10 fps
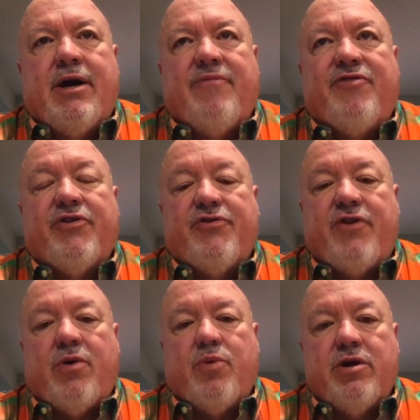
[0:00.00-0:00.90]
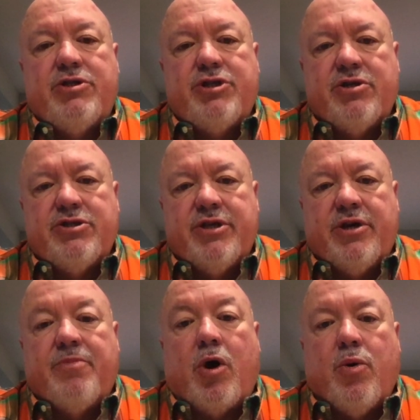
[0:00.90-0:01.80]
First of all, we're a church that
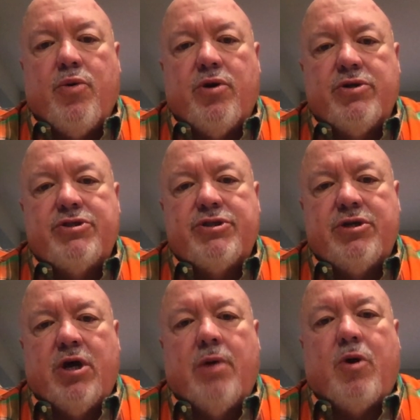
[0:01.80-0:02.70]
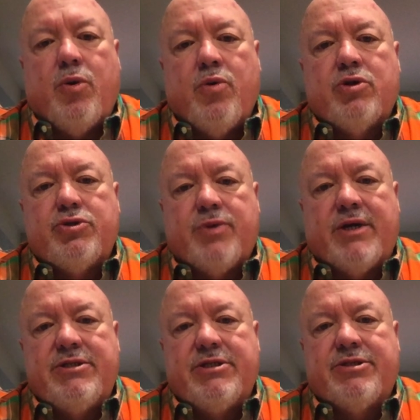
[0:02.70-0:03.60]
abhors
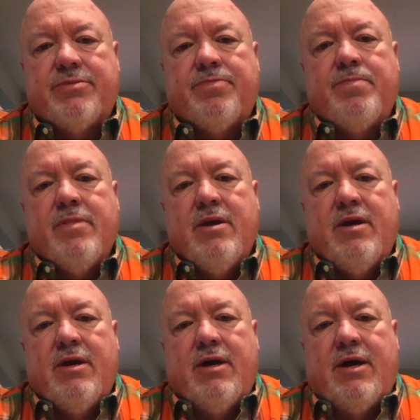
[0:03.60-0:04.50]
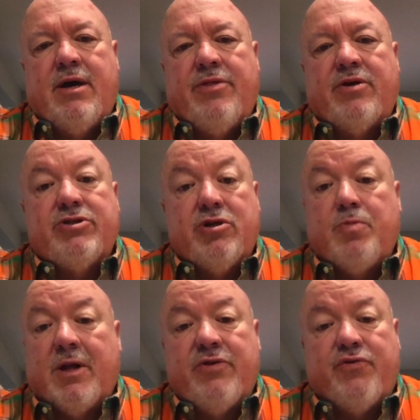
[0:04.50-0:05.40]
racism. There is no
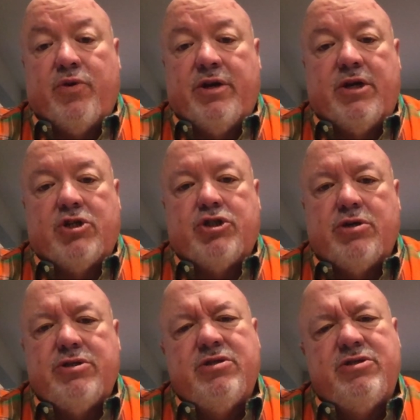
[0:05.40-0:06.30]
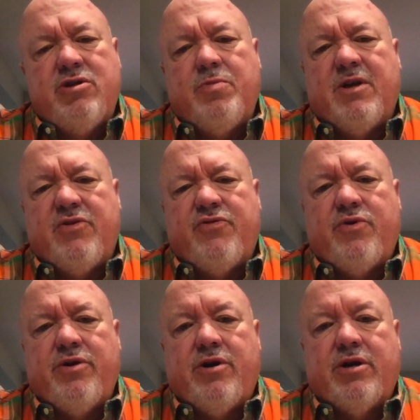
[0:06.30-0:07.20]
place for it in our church. There's no place for
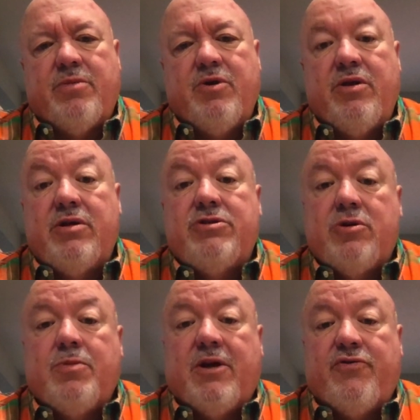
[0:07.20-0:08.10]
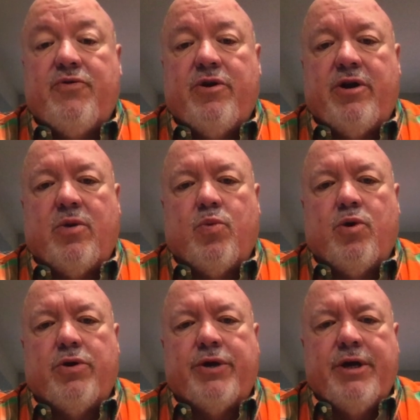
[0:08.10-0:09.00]
it in our community. There's no place for it in our
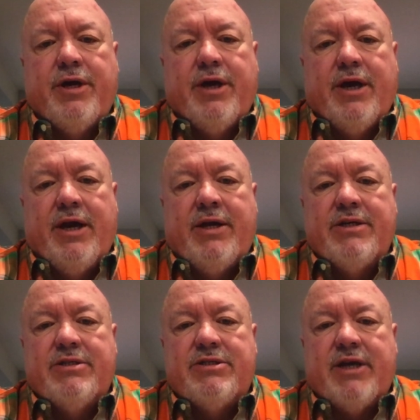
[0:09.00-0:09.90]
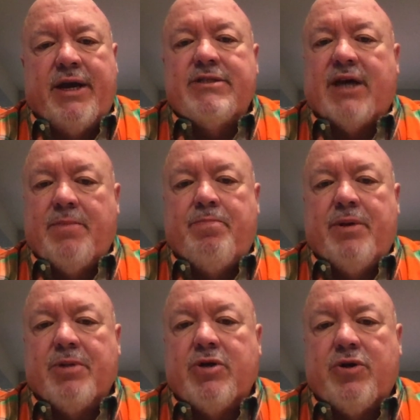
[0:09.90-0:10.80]
world. It is
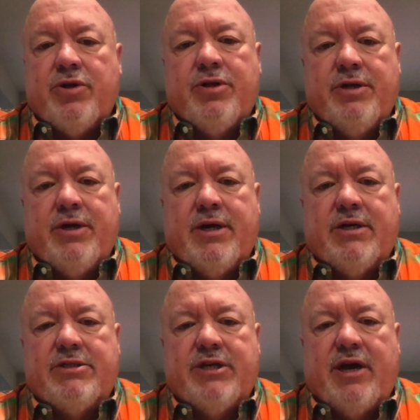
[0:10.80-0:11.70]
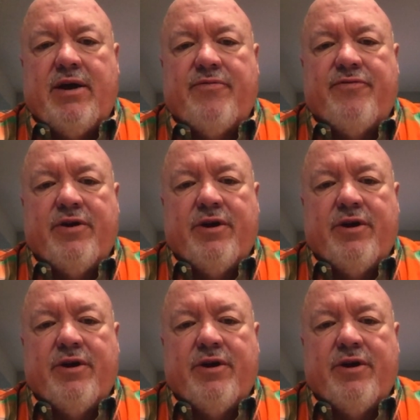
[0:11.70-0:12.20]
anti-biblical to have